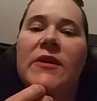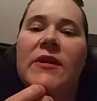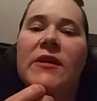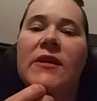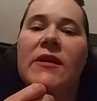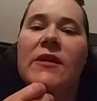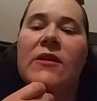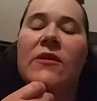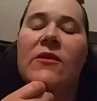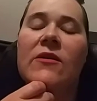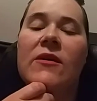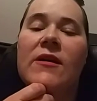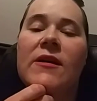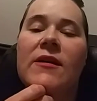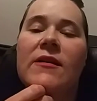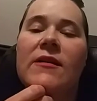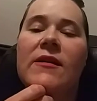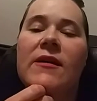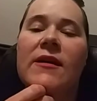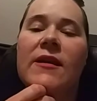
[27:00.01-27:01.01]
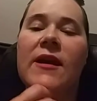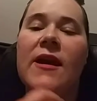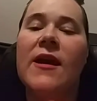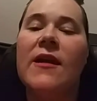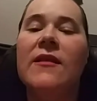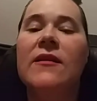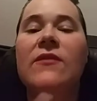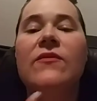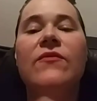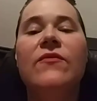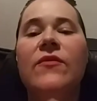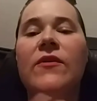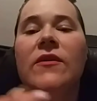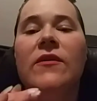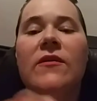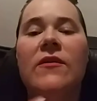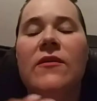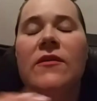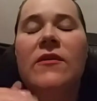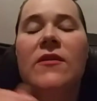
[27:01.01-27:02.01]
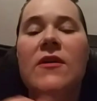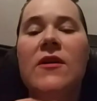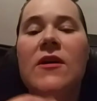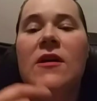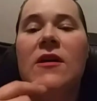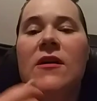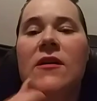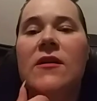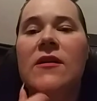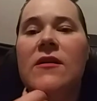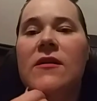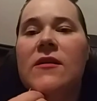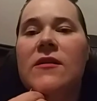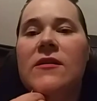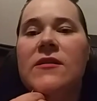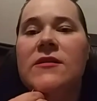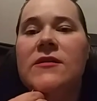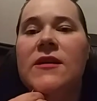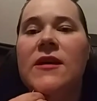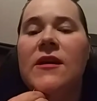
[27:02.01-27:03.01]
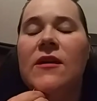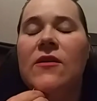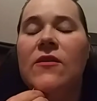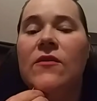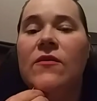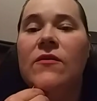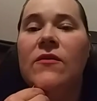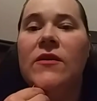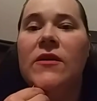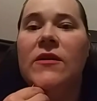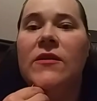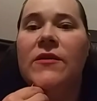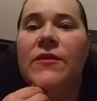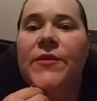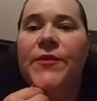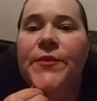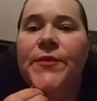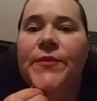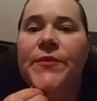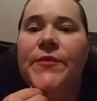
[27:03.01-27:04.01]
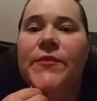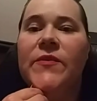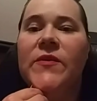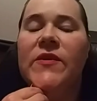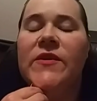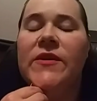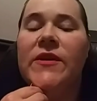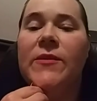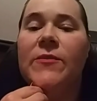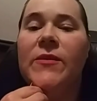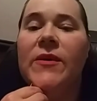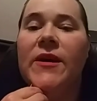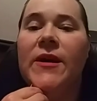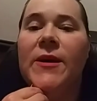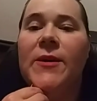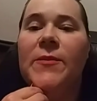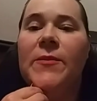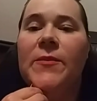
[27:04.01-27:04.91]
And I know I can't let fear take over either at the same time.